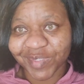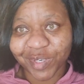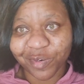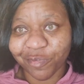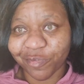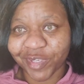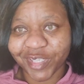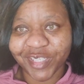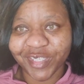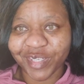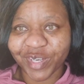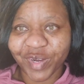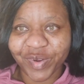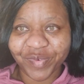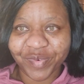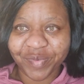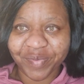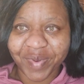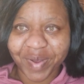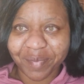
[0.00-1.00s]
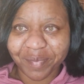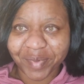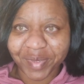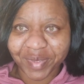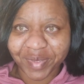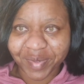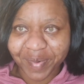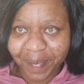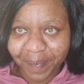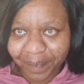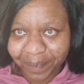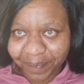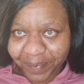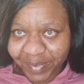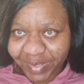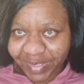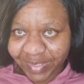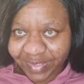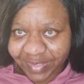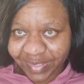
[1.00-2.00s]
really don't remember,
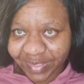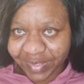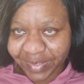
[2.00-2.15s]
but